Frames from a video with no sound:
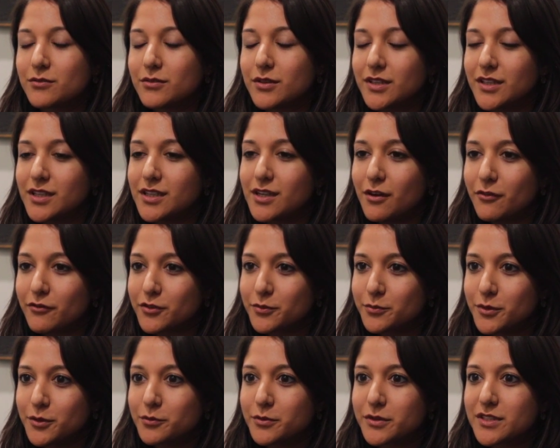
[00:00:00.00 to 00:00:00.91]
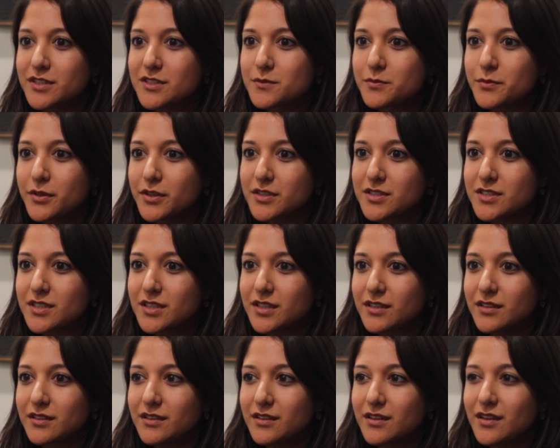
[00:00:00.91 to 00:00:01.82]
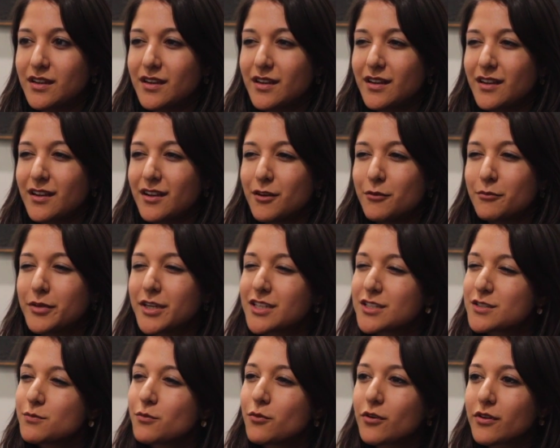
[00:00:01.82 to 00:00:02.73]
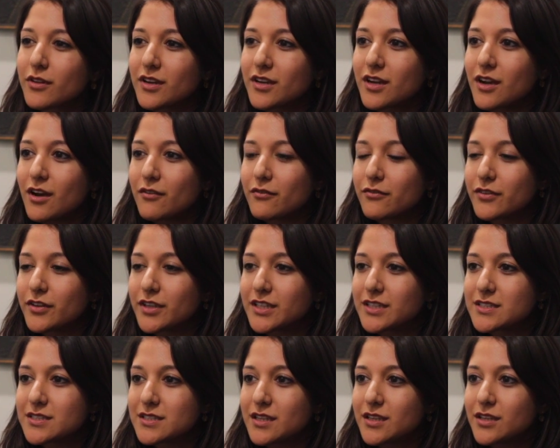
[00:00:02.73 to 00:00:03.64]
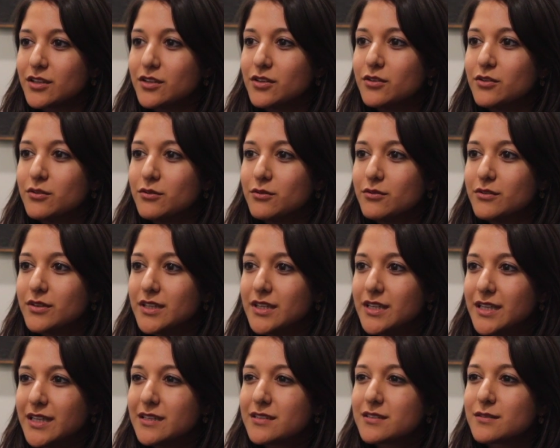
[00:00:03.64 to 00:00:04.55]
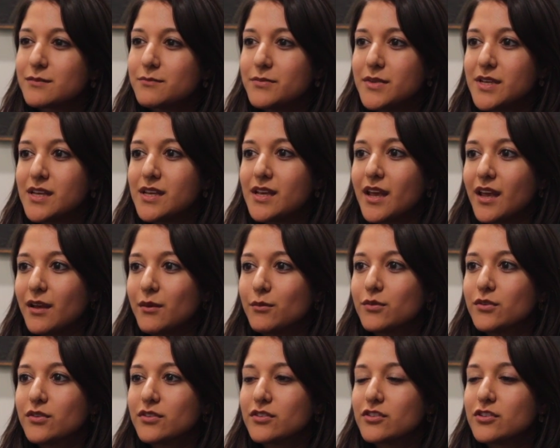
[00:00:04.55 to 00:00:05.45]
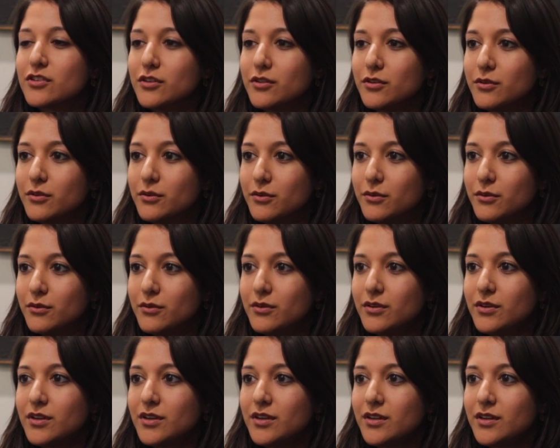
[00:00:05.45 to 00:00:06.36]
really comfortable with this person. But it's more than comfort, it's that you need to be able to